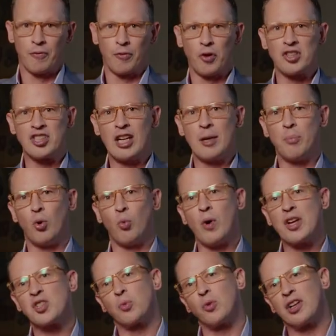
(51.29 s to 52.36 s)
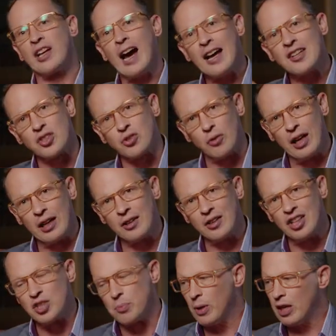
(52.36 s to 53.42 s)
For example, Westward Cask Strength
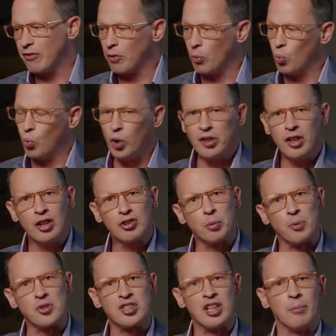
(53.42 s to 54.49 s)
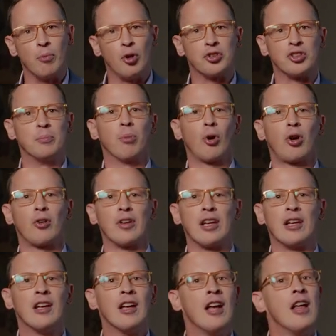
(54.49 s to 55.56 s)
is made from one hundred percent malted
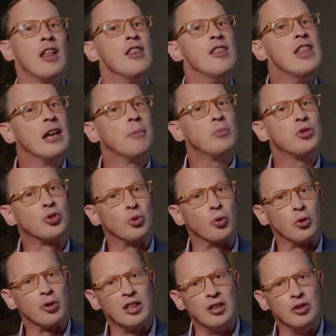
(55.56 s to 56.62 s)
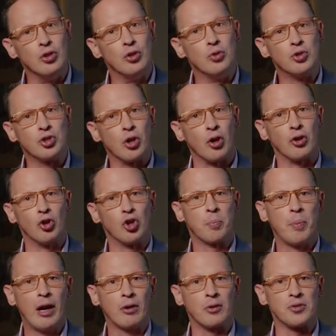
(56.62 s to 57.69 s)
barley, then matured in new charred
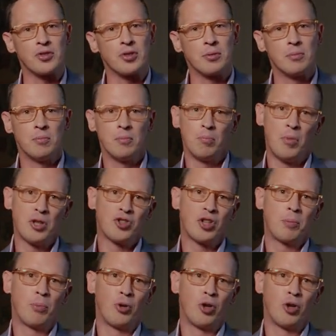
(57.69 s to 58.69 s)
oak barrels, much like